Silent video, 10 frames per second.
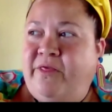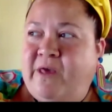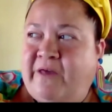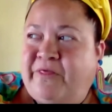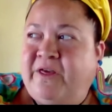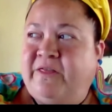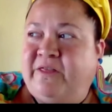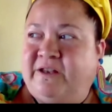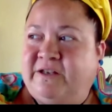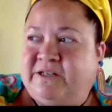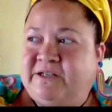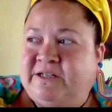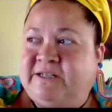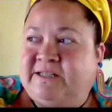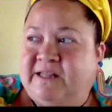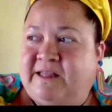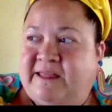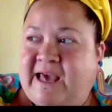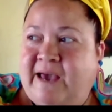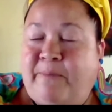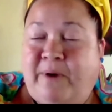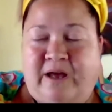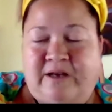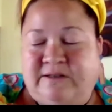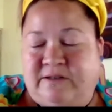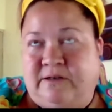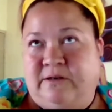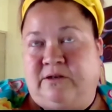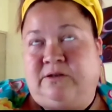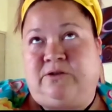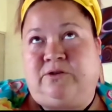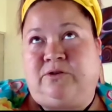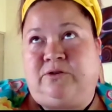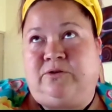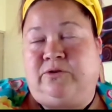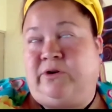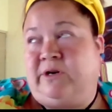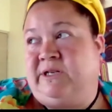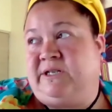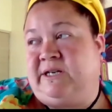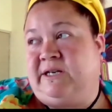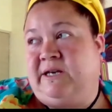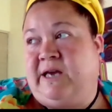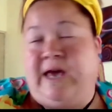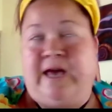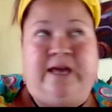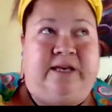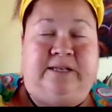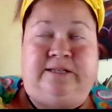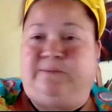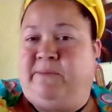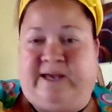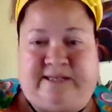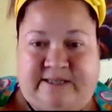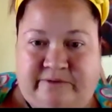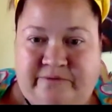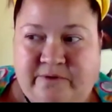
I think that just that part, because astrology is massive.